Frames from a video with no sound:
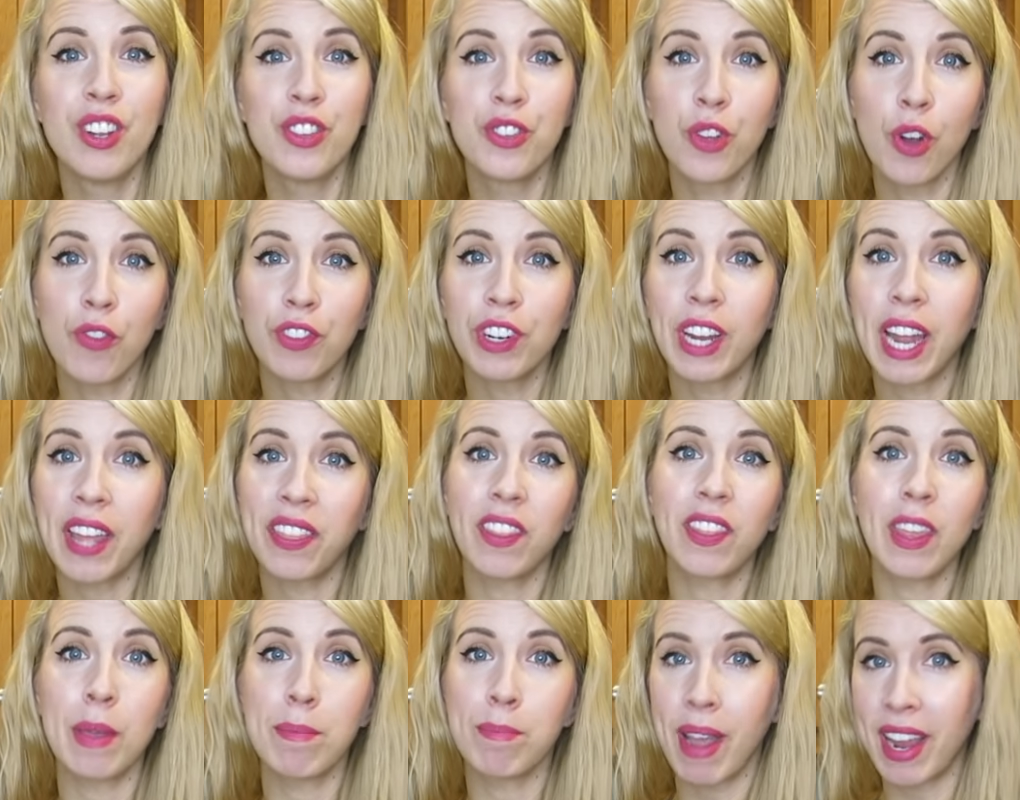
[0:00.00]
Don't forget
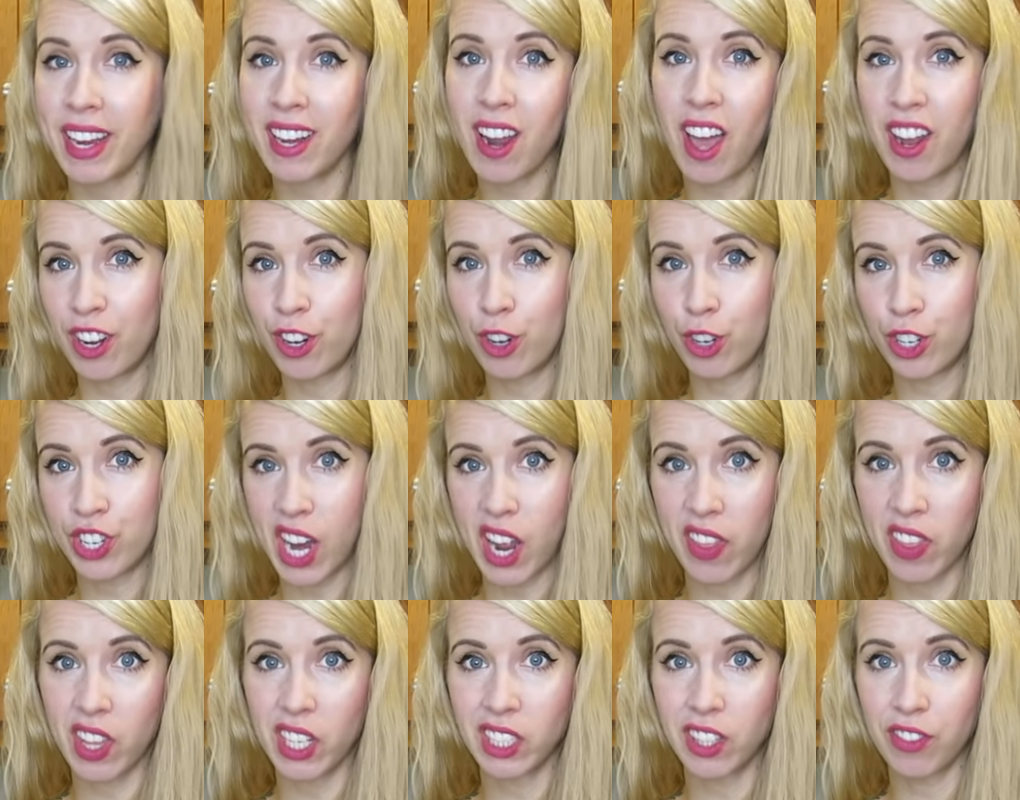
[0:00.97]
that they might not
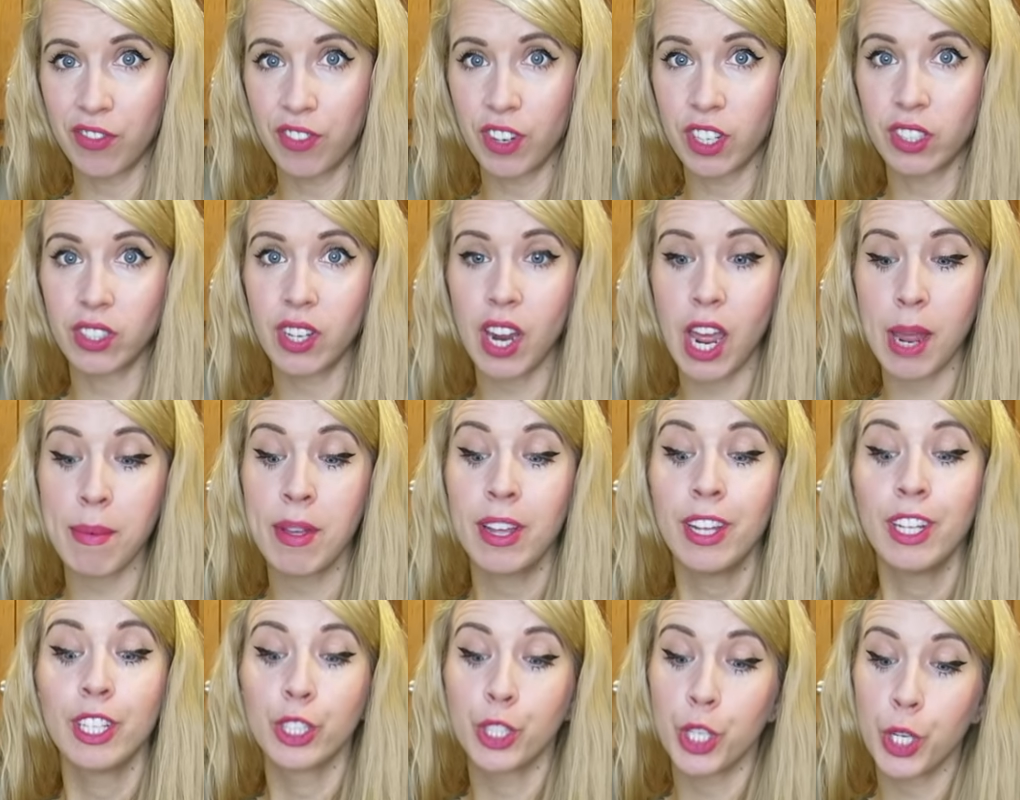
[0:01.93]
understand this the first time,
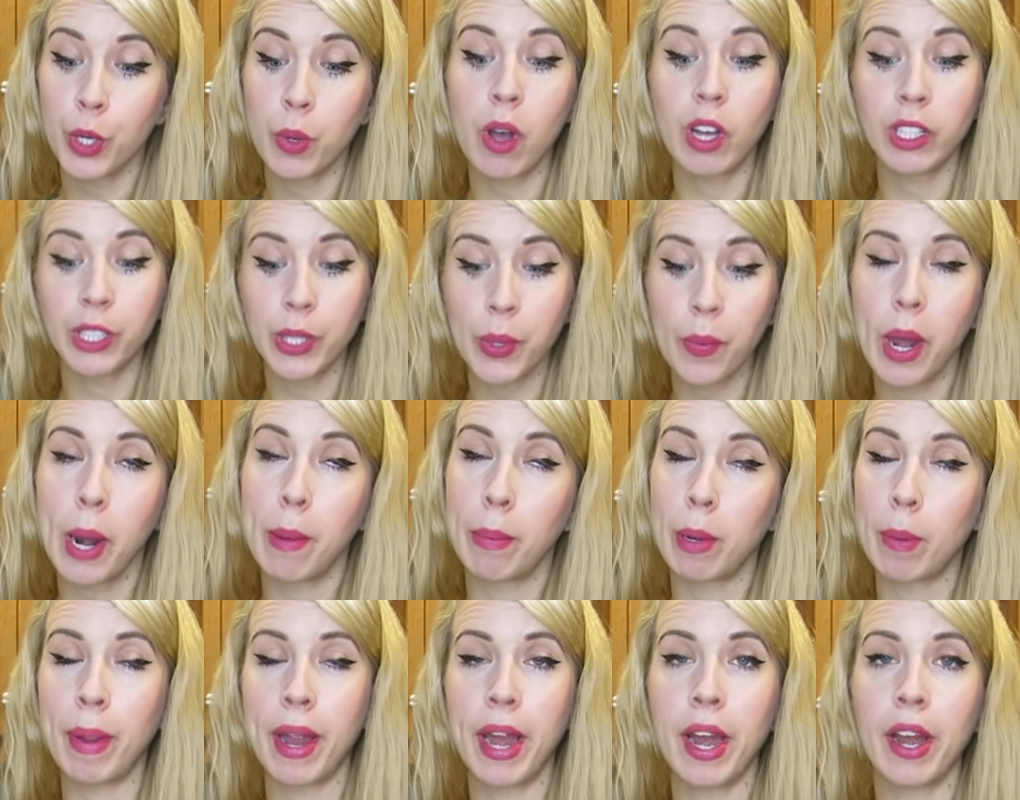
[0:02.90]
so you also want to
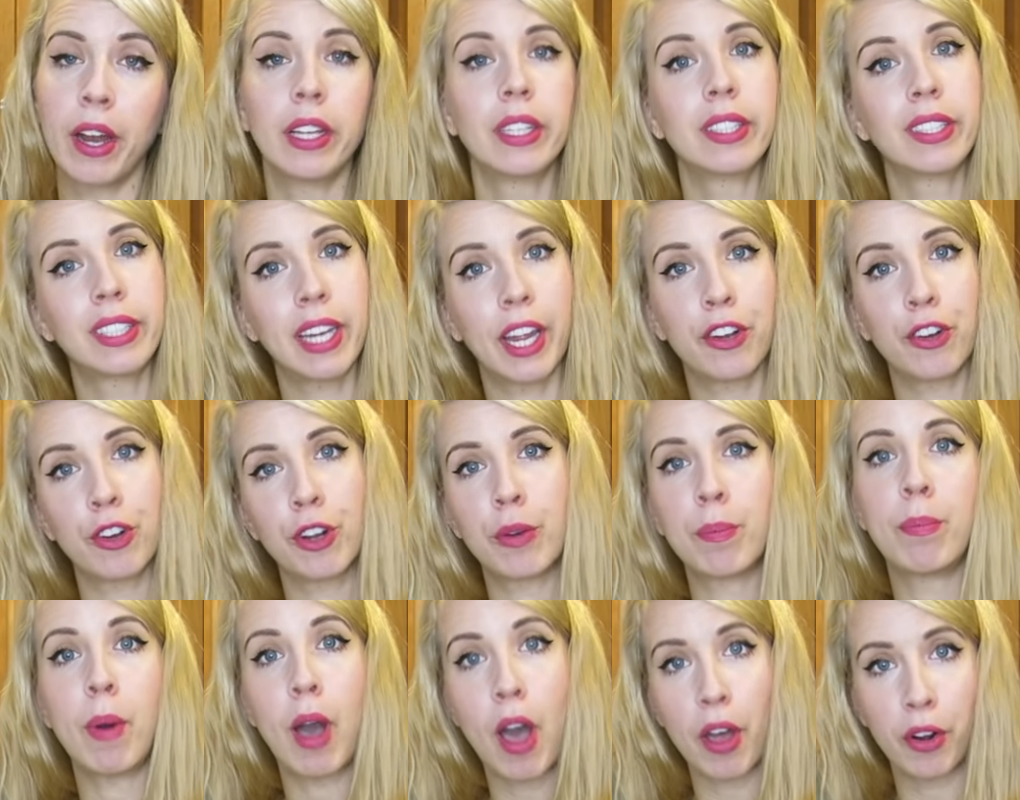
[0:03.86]
prepare a
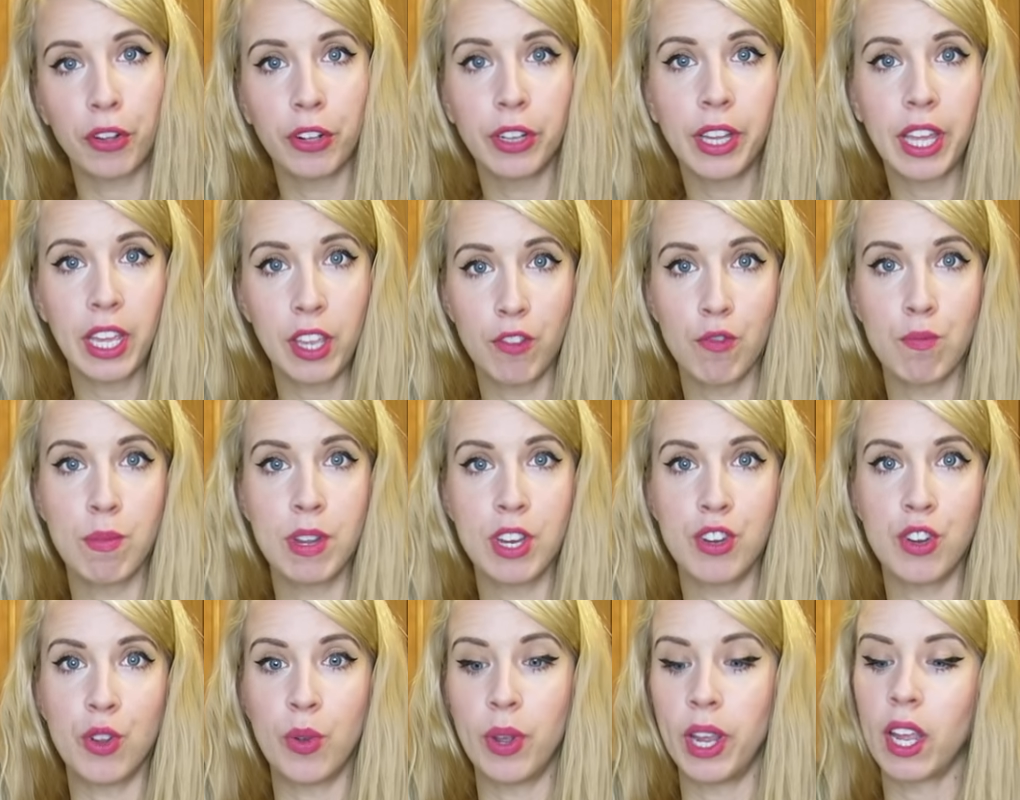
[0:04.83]
standard bottle like you've
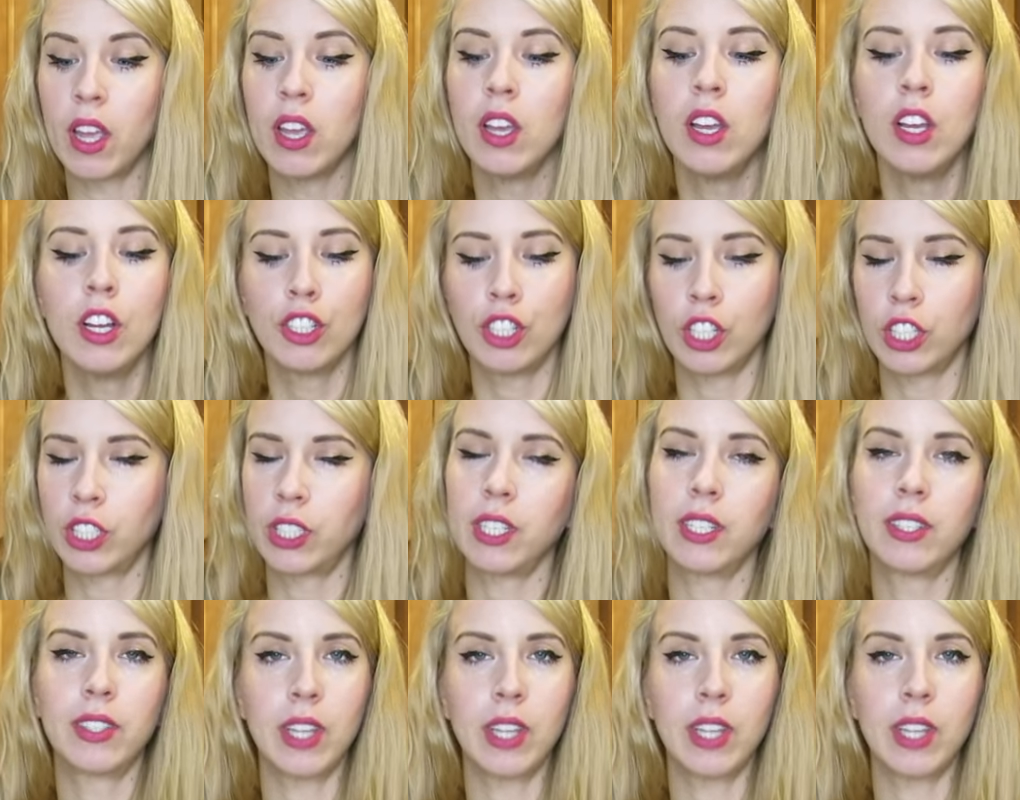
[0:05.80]
been doing, just to